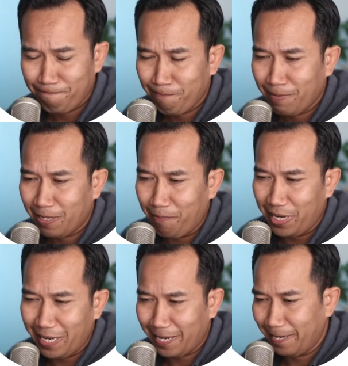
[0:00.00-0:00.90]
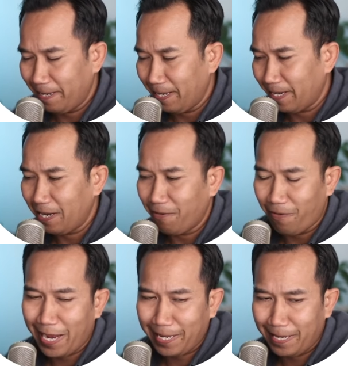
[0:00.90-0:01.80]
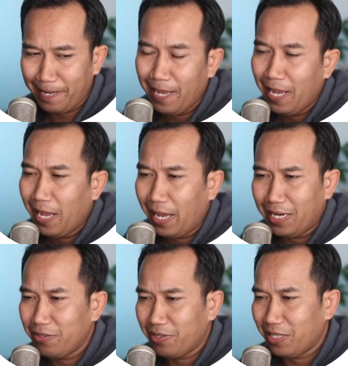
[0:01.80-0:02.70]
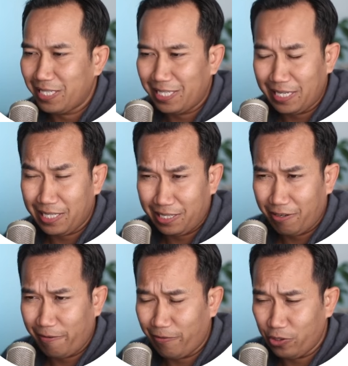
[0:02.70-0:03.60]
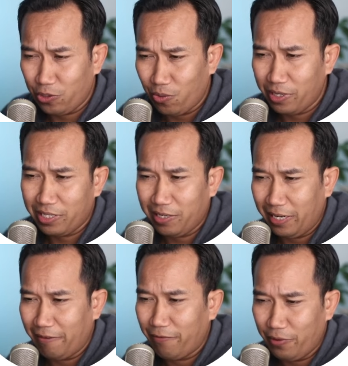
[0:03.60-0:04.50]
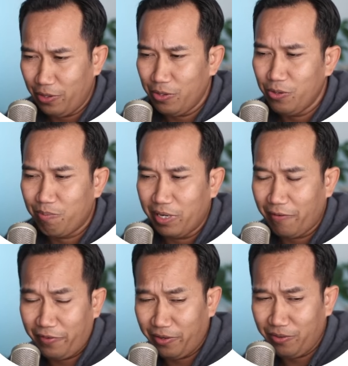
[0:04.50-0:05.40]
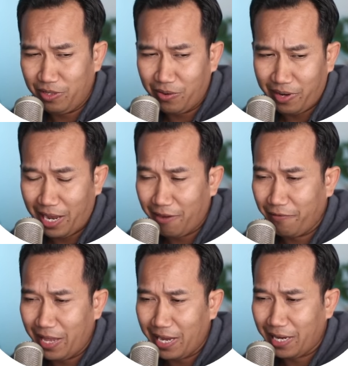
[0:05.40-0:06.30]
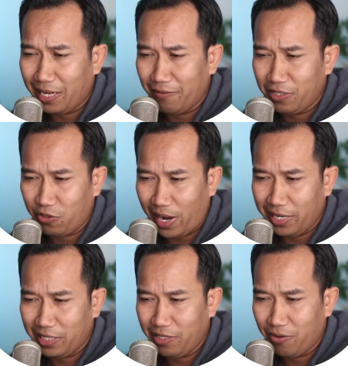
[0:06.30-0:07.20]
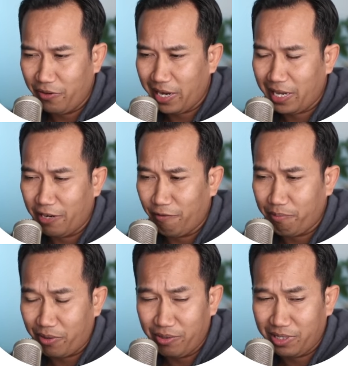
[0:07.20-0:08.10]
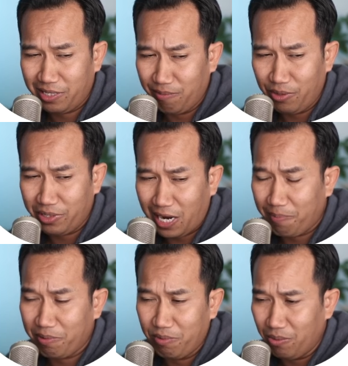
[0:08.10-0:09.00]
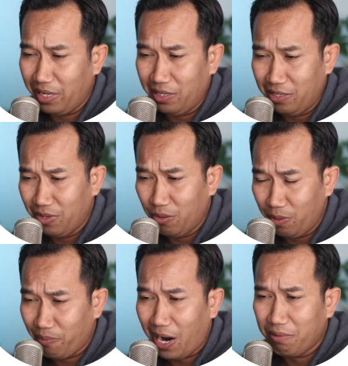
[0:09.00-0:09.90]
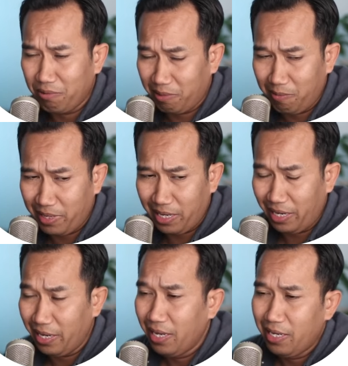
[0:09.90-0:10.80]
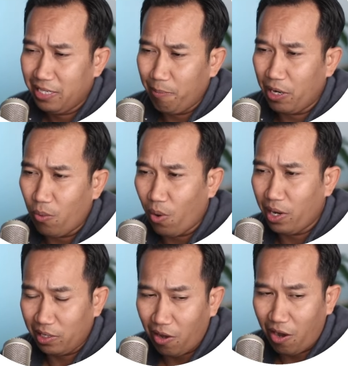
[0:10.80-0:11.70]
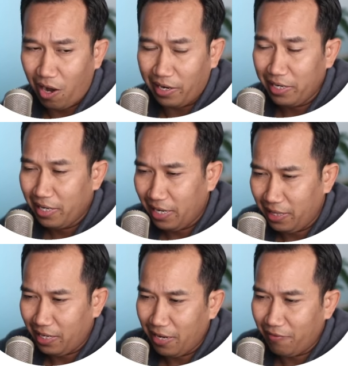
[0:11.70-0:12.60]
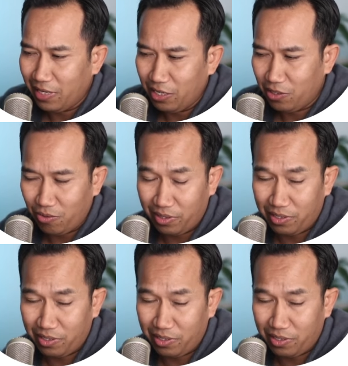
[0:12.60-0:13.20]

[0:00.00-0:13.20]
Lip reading: comedic and kind of wacky. And I don't think that's necessary for shorts and for news. But if you don't have that kind of strategy or that kind of approach, the most optimal way to do it would probably be to make one long and then have 10 shorts. So